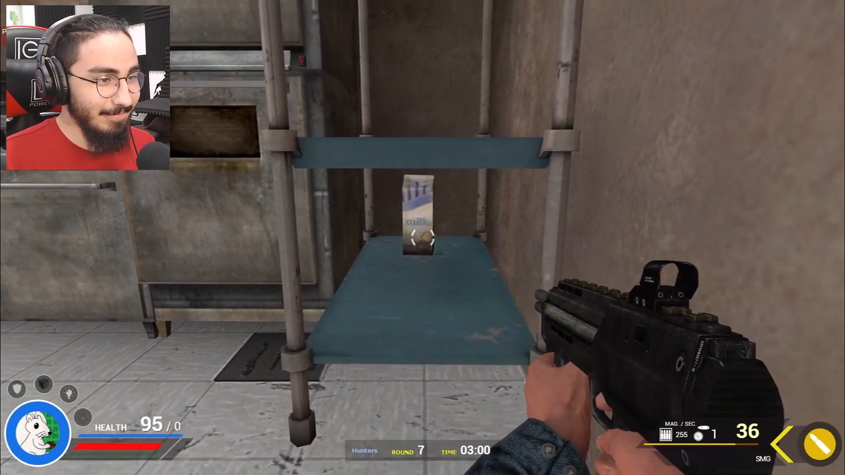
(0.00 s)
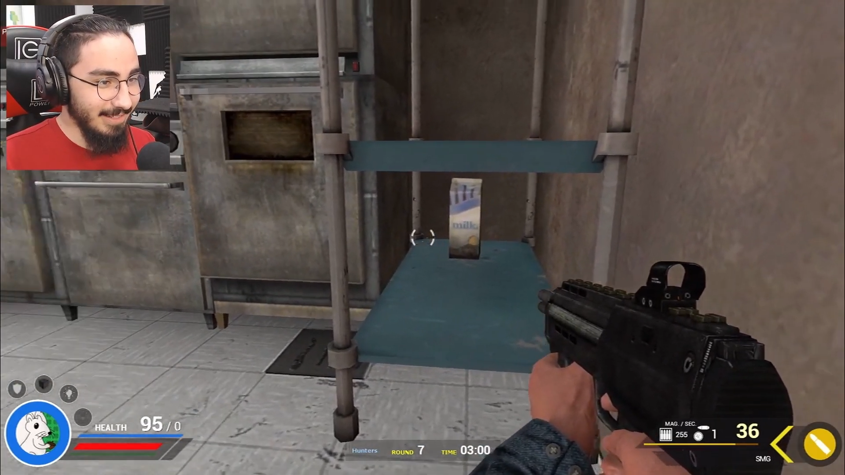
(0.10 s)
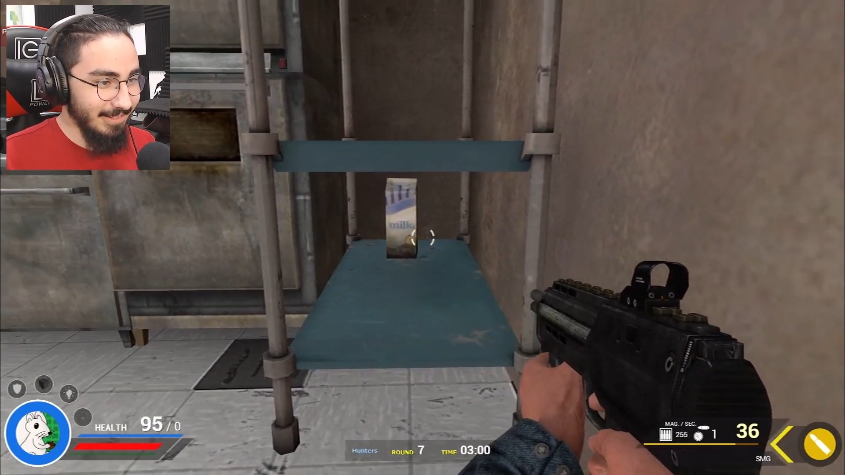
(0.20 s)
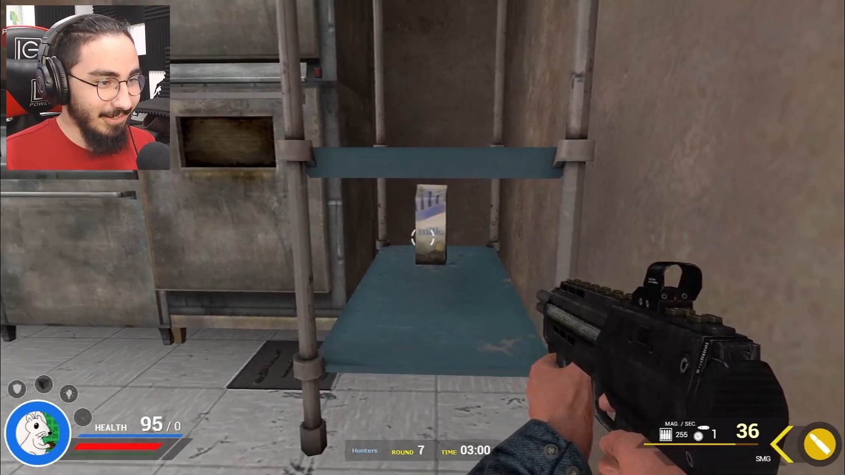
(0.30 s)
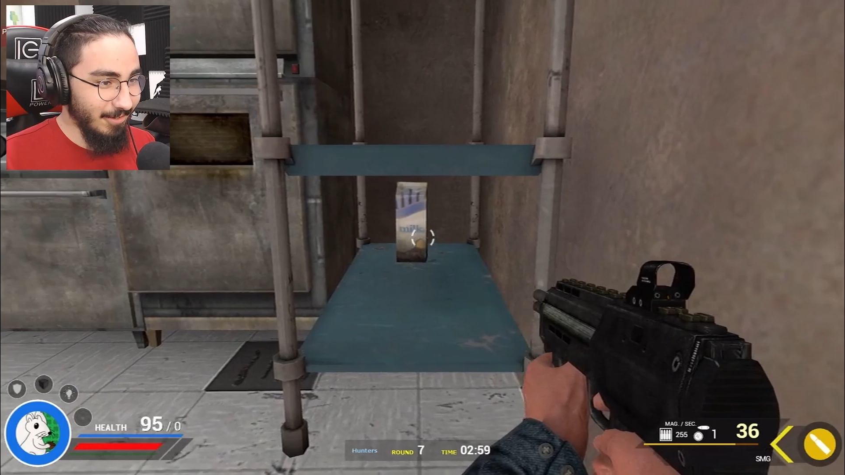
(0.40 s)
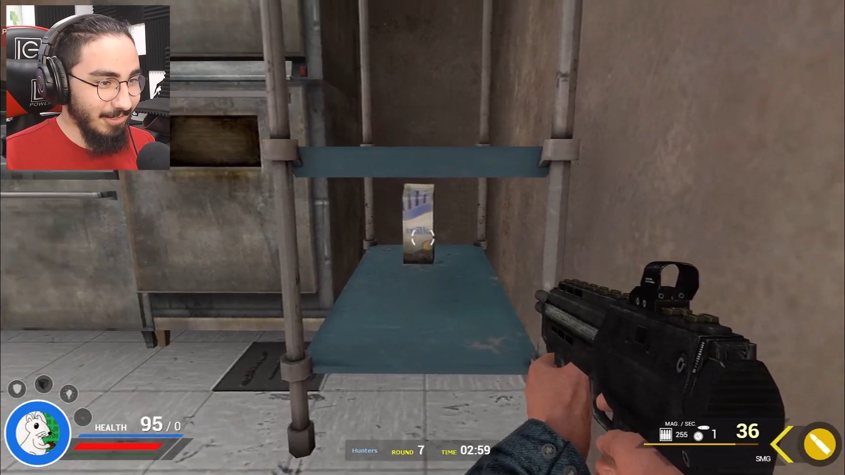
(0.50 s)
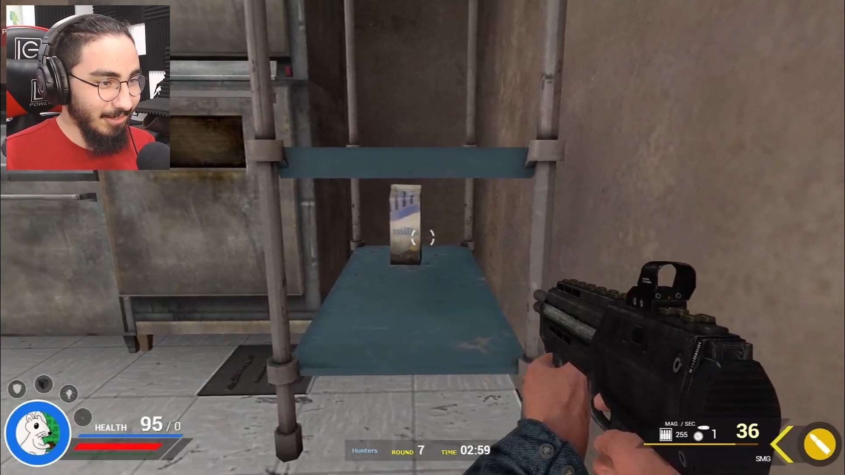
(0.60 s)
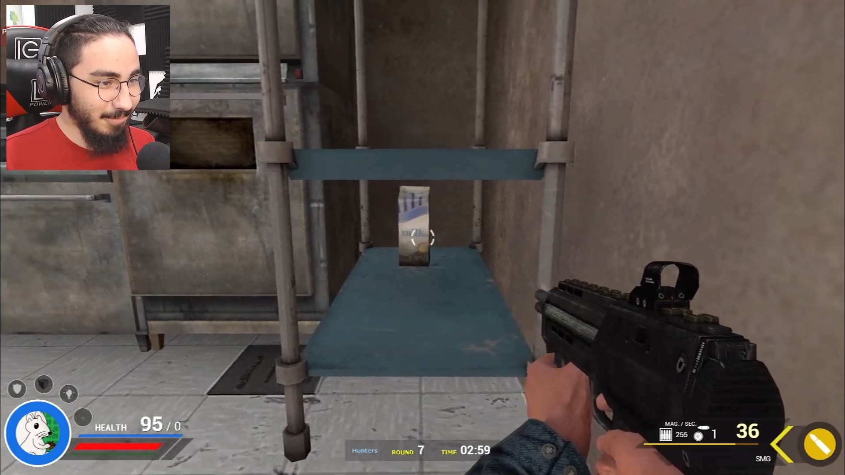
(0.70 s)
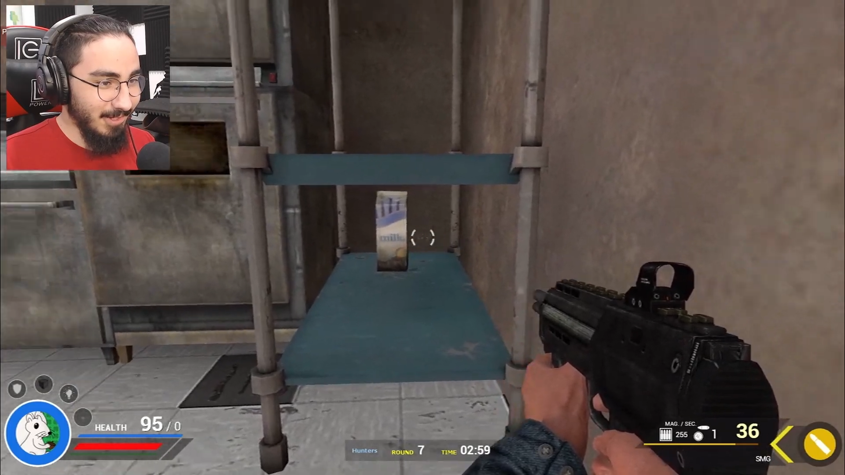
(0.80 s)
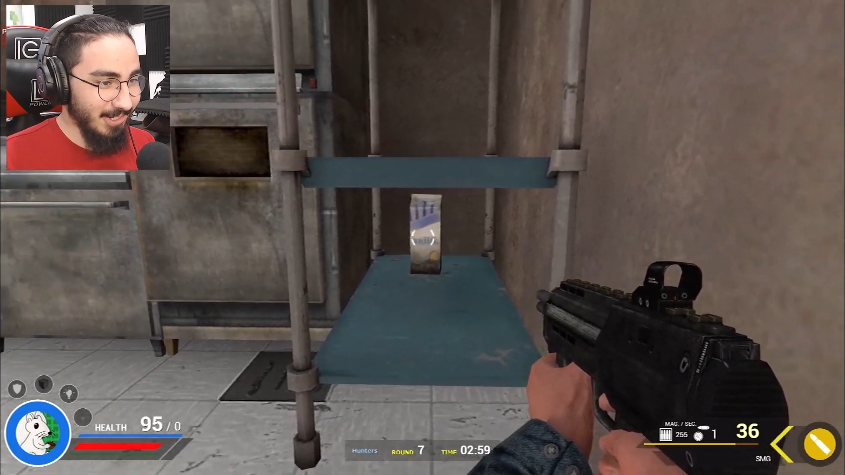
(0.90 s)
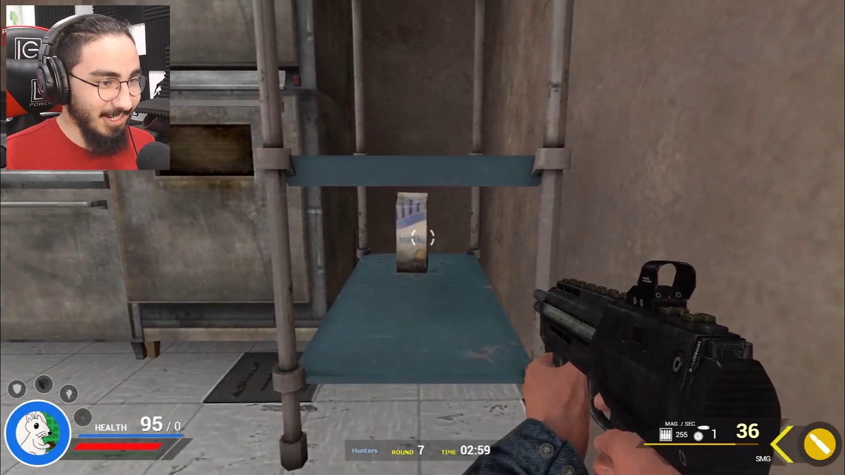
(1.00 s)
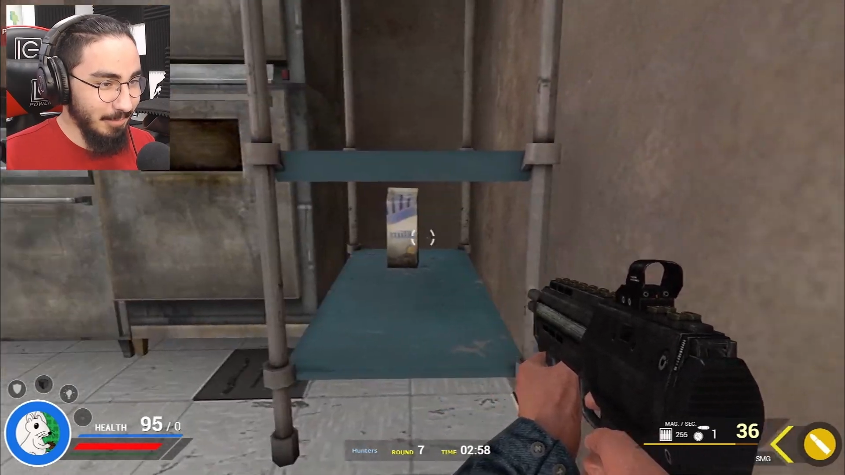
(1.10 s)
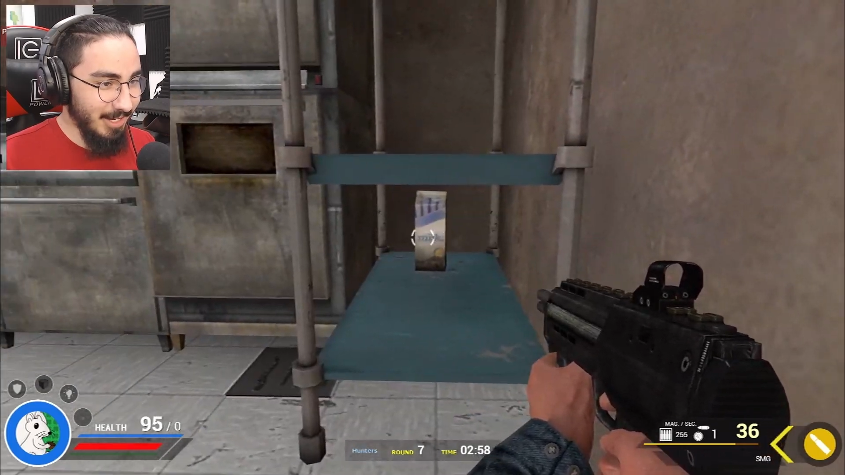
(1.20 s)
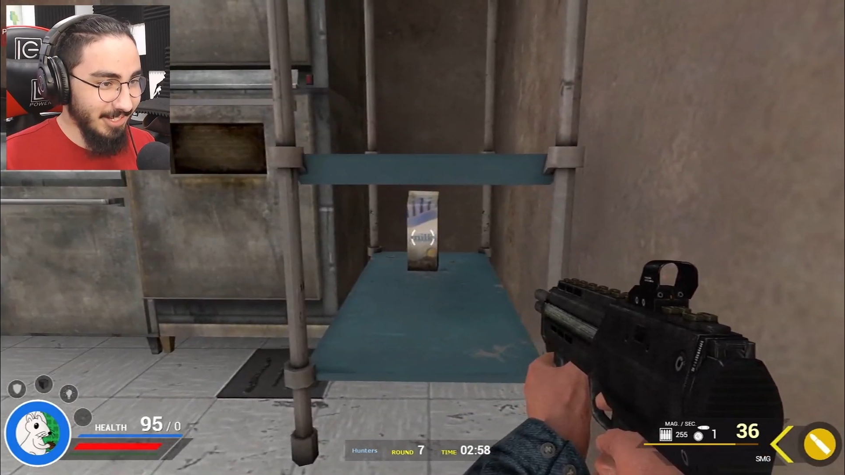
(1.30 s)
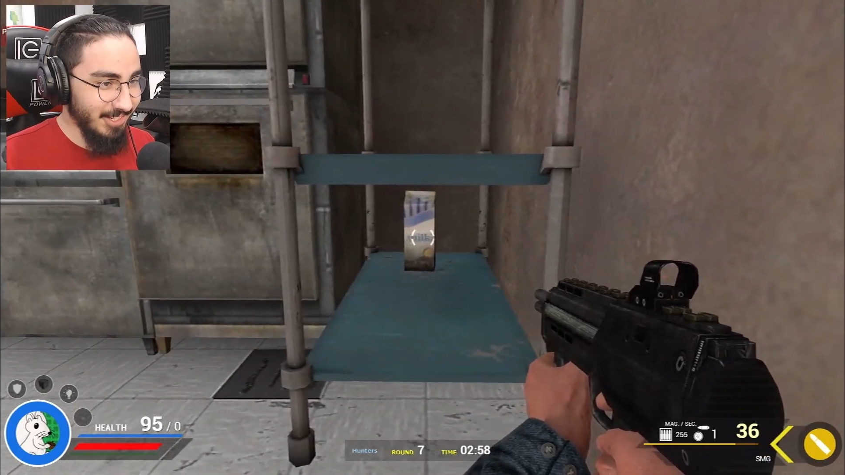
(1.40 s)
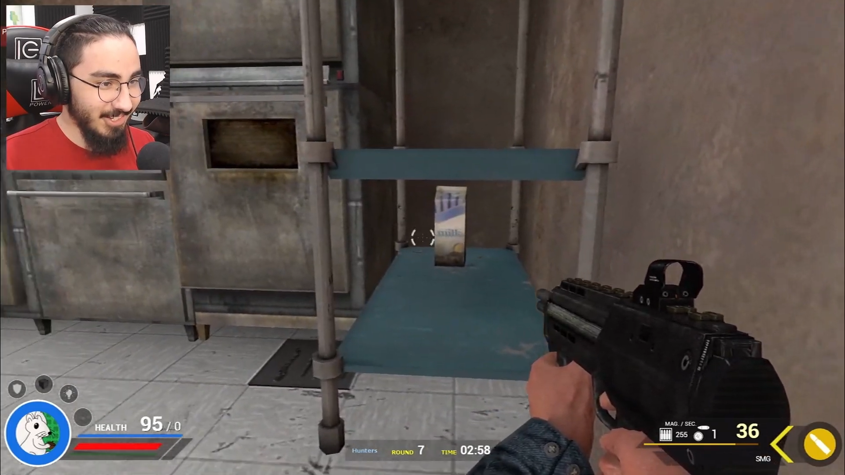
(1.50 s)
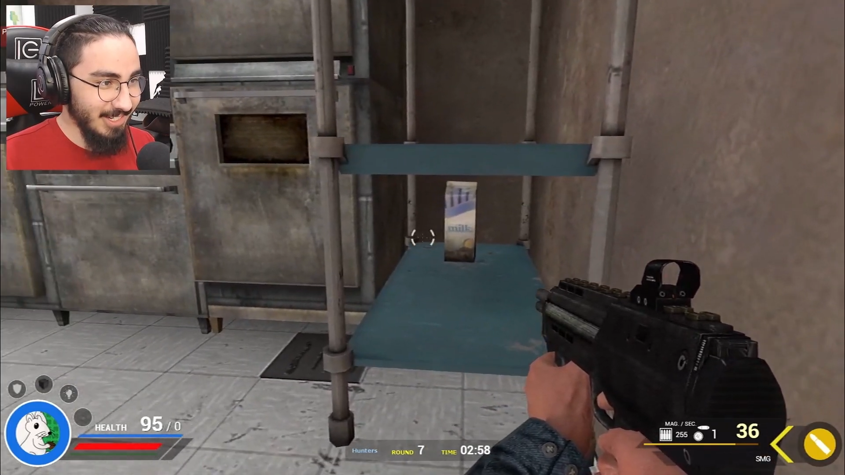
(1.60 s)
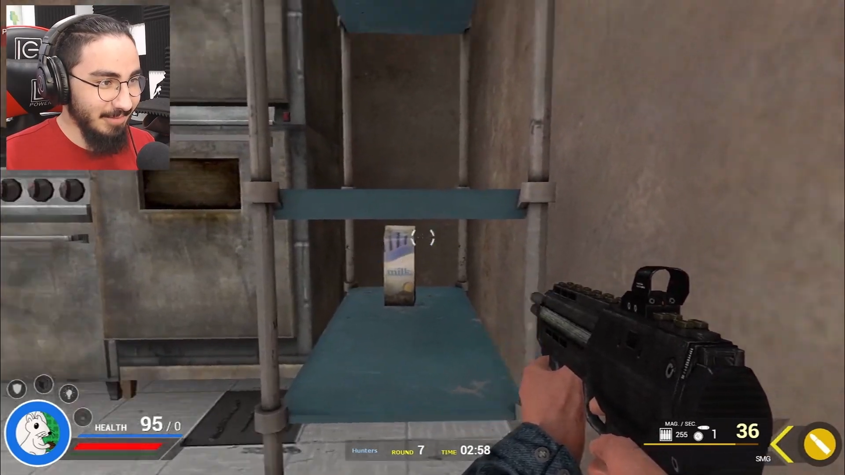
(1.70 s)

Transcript: No no more sponsorship.